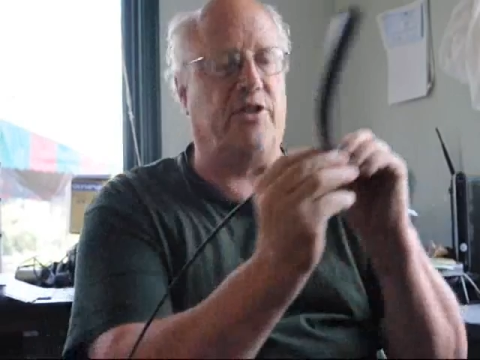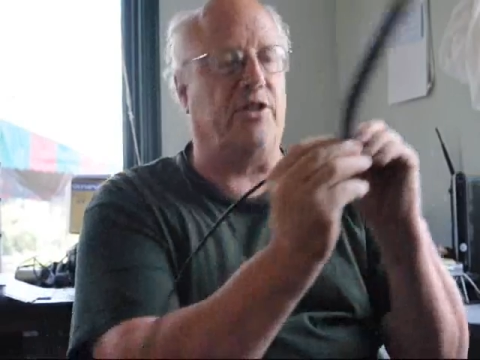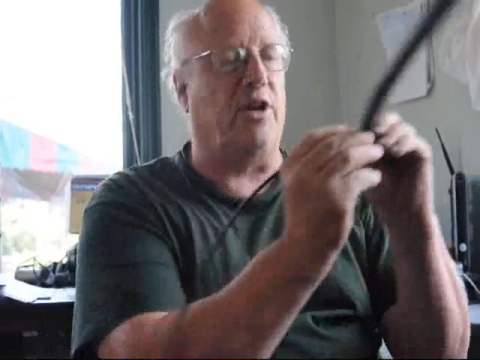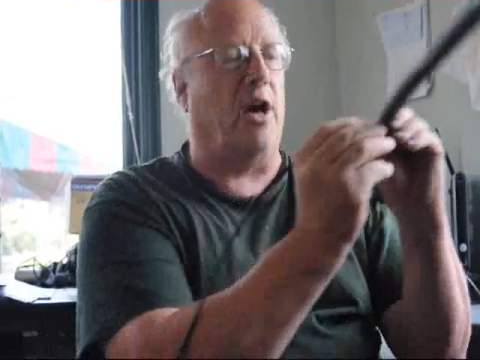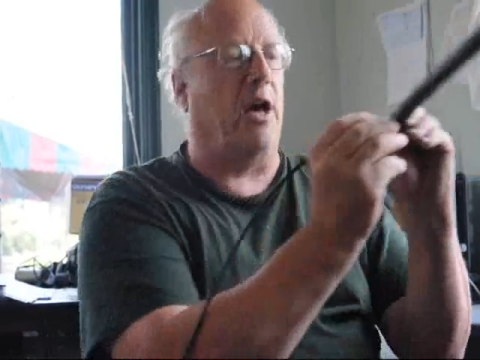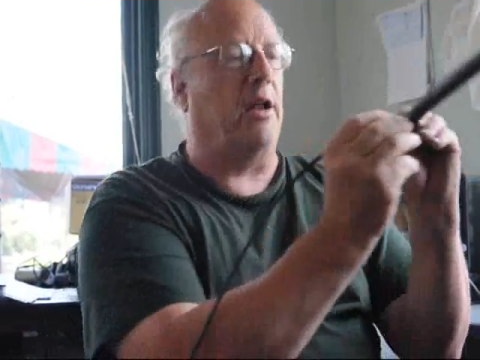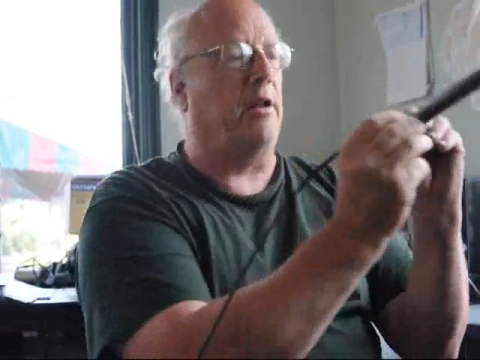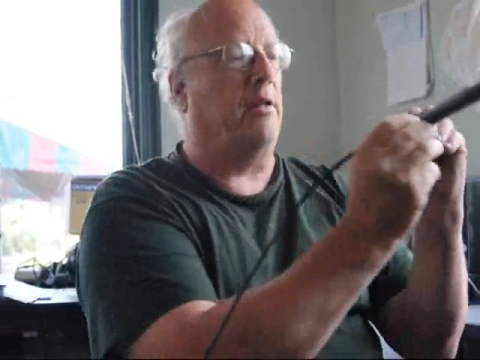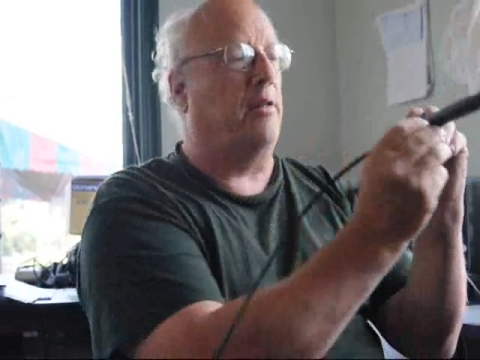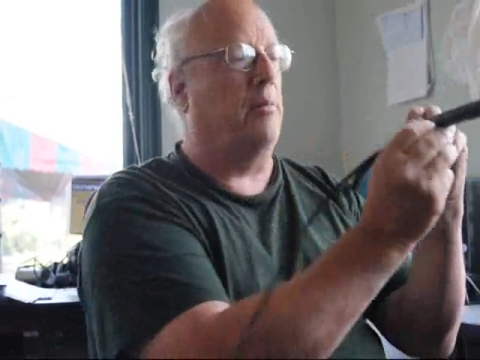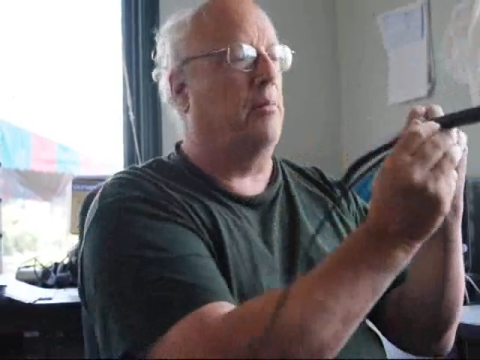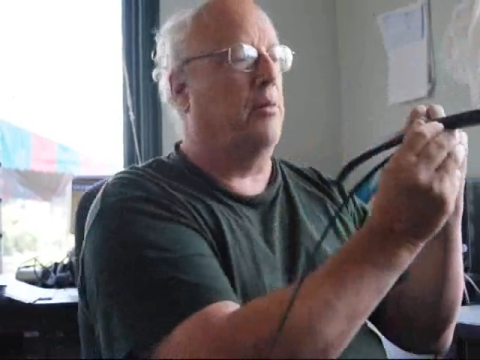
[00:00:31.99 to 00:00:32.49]

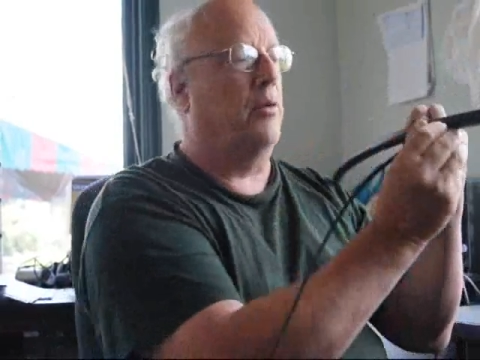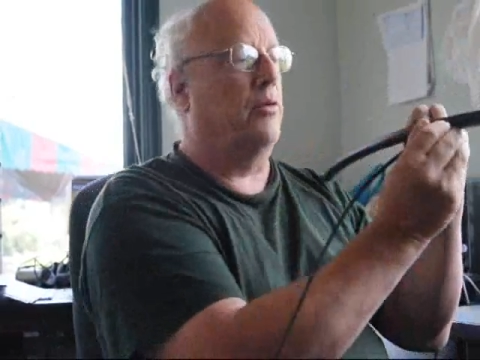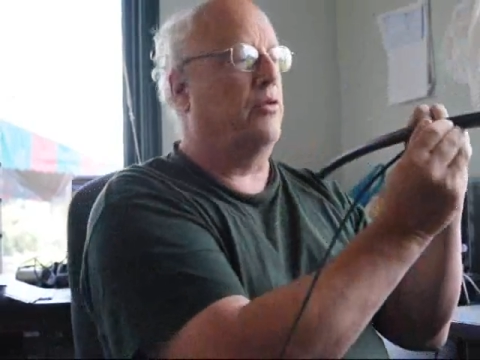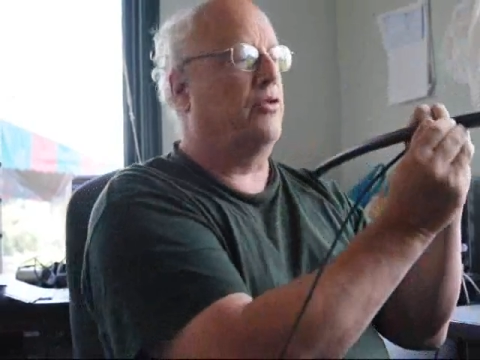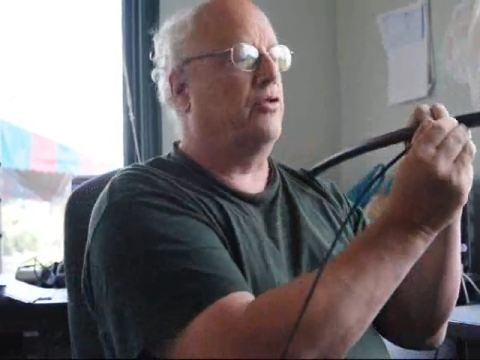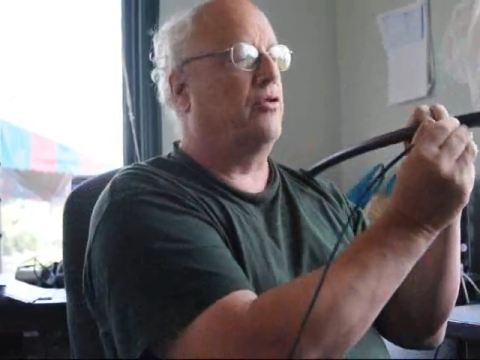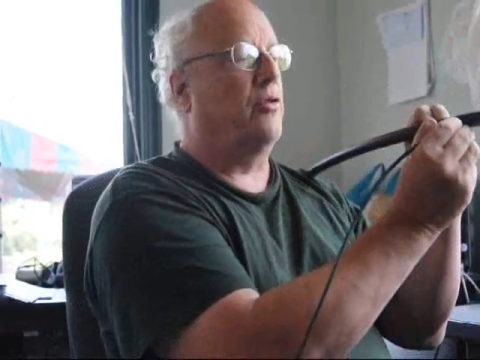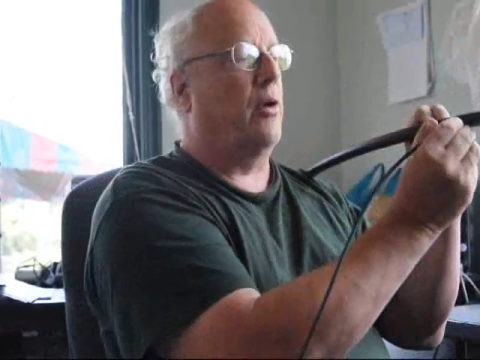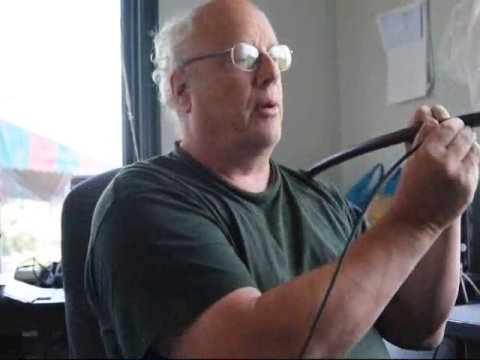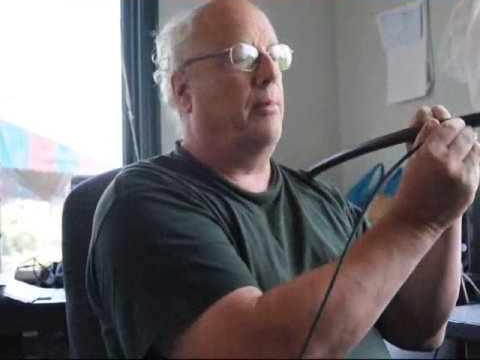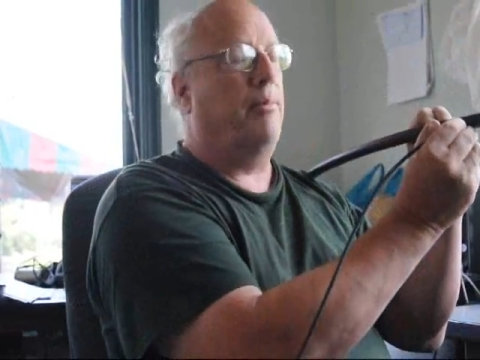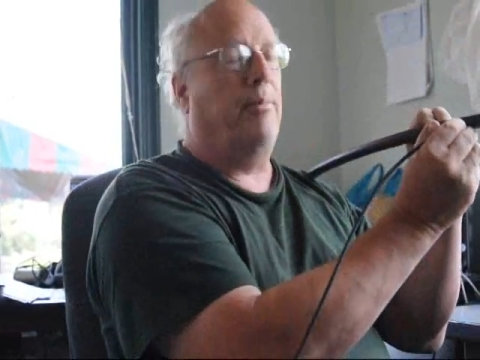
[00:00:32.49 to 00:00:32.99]
side of the blue
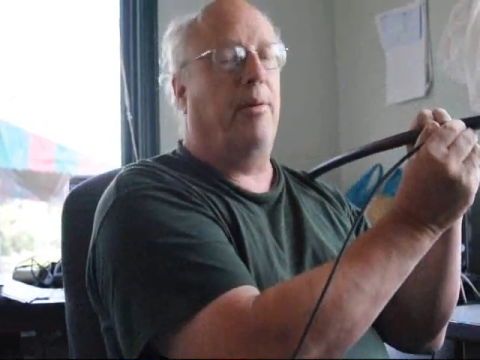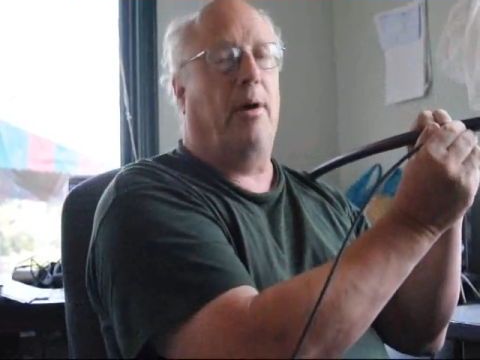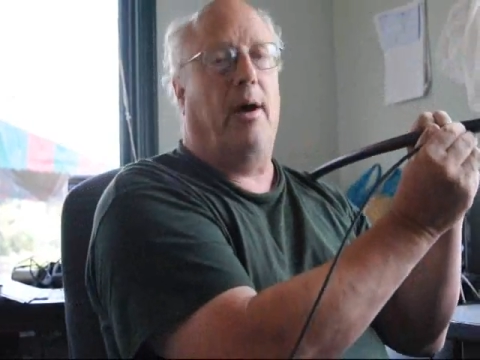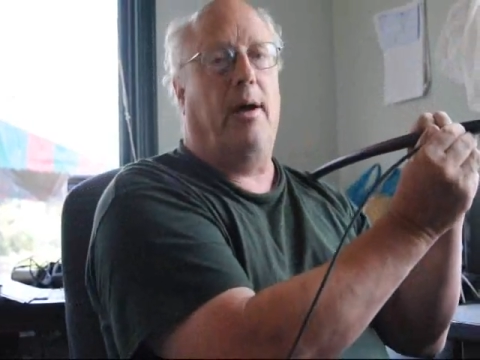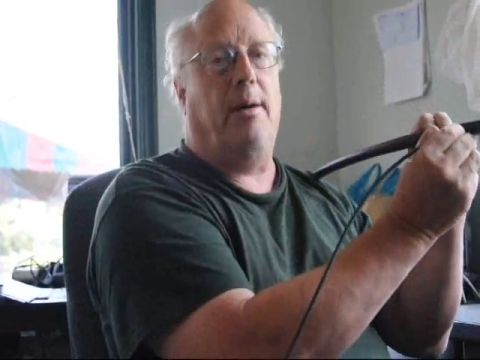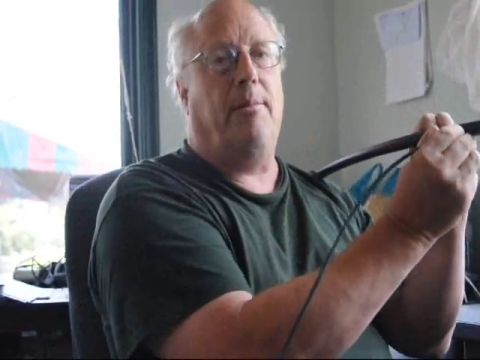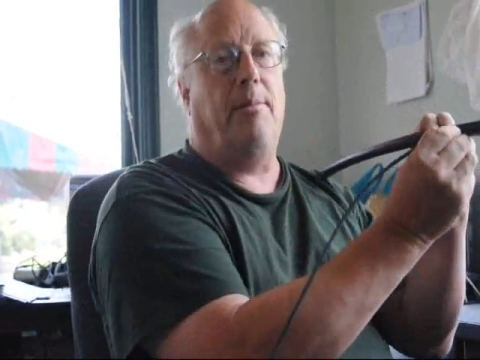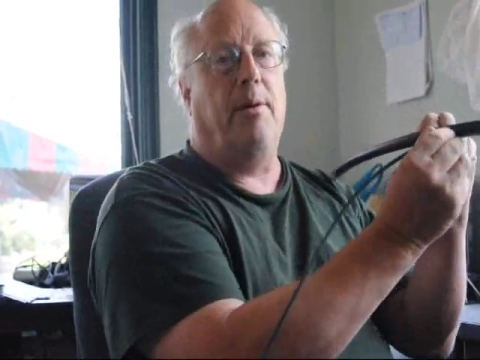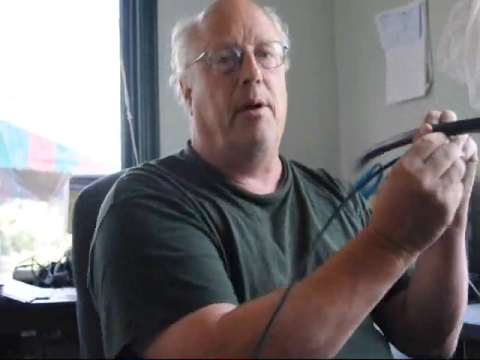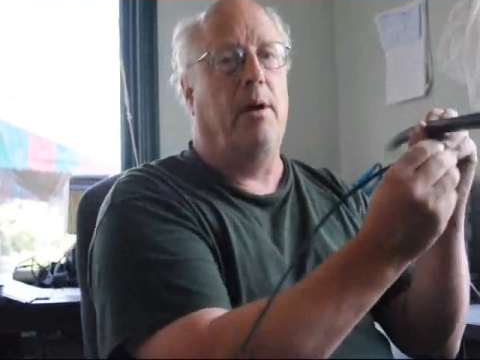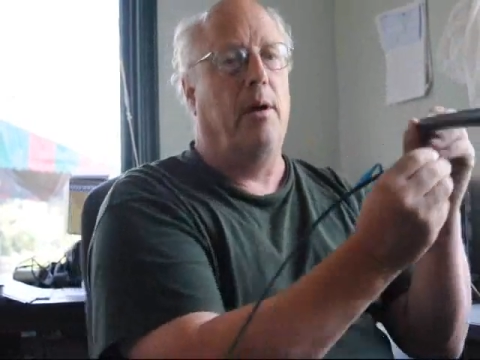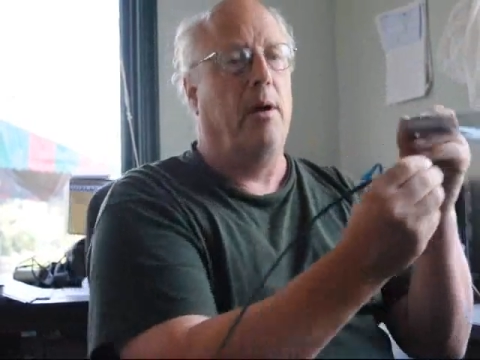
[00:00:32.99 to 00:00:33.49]
stripe
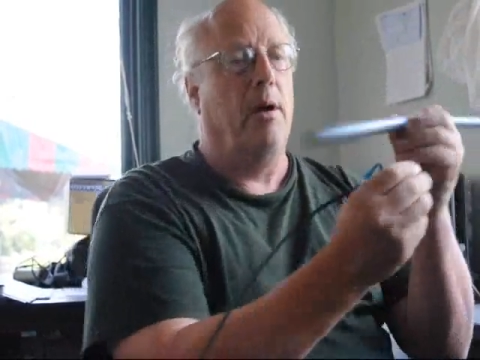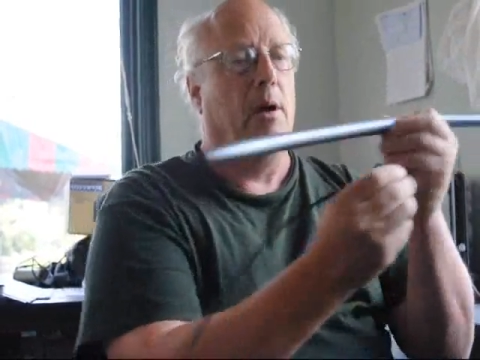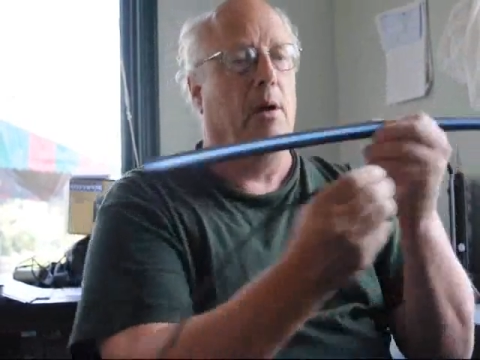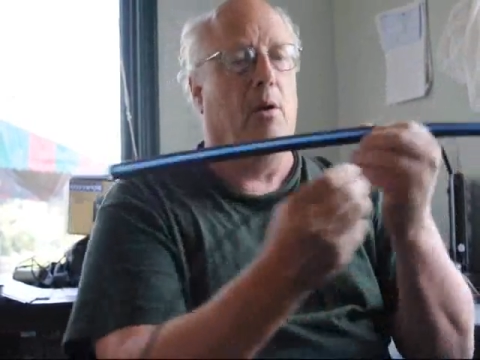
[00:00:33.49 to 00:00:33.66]
pipe